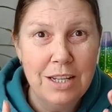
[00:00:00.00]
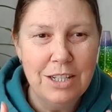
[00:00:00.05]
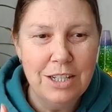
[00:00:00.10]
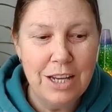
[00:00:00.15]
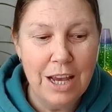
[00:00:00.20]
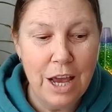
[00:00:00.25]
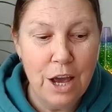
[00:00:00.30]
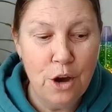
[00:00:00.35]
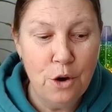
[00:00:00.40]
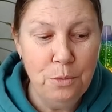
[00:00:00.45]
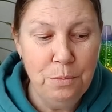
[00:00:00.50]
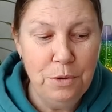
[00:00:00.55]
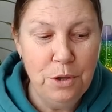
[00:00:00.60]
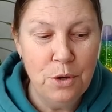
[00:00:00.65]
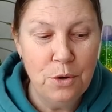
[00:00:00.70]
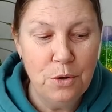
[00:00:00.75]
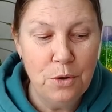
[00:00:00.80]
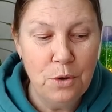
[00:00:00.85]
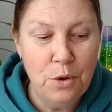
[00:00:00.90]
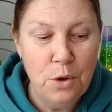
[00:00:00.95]
to help
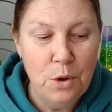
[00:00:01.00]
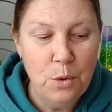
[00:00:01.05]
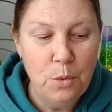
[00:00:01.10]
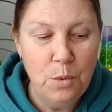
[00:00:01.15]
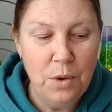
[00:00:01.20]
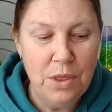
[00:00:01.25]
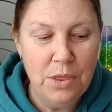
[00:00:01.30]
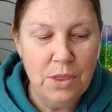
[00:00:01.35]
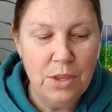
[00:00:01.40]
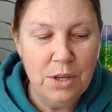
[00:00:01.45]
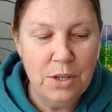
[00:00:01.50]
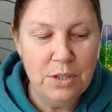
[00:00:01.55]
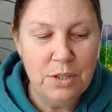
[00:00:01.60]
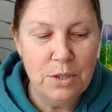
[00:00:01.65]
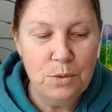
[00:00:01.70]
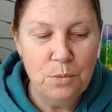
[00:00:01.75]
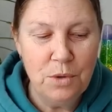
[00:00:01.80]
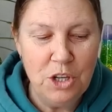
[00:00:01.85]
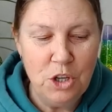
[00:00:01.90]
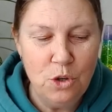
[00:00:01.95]
you
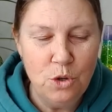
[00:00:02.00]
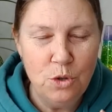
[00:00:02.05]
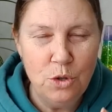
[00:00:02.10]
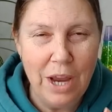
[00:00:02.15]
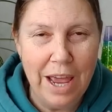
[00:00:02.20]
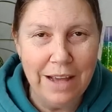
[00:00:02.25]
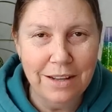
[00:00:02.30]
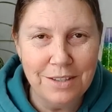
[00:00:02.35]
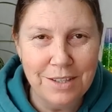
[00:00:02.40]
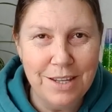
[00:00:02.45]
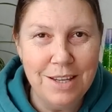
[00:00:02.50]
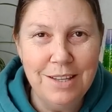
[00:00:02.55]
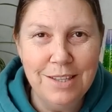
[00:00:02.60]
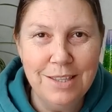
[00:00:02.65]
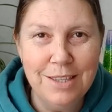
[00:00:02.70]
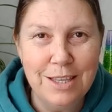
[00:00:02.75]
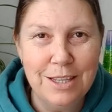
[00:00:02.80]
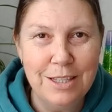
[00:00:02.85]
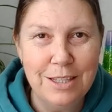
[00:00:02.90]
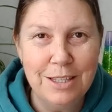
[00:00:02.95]
when you access
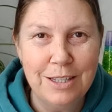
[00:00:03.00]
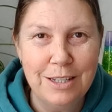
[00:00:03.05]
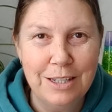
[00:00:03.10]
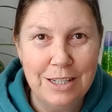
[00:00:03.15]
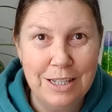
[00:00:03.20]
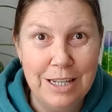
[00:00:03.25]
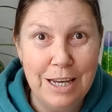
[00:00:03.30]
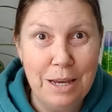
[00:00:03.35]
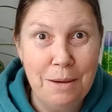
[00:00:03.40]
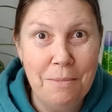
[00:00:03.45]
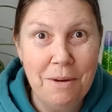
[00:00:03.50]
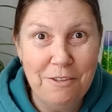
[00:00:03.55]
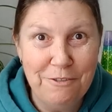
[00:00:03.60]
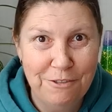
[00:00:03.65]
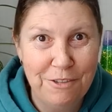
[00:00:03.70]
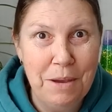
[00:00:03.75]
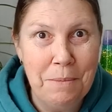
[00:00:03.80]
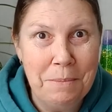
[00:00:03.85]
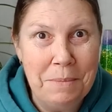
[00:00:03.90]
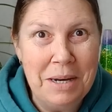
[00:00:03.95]
this deep
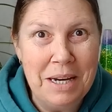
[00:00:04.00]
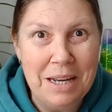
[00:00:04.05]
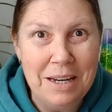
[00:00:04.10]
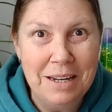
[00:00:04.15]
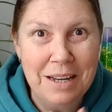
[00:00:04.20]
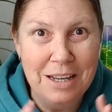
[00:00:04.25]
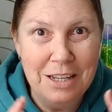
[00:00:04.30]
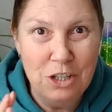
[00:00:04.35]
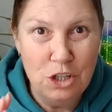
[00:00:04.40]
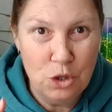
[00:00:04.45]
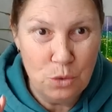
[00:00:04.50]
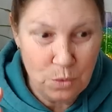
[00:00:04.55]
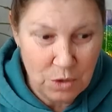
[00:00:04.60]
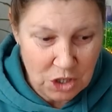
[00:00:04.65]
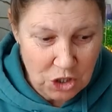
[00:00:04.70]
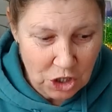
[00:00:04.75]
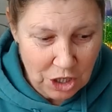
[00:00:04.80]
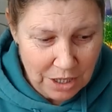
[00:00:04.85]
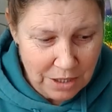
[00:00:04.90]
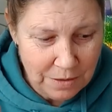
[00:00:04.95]
feminine
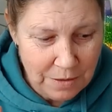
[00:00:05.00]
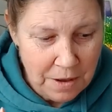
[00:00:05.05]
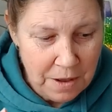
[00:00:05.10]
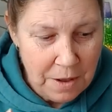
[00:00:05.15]
intuition.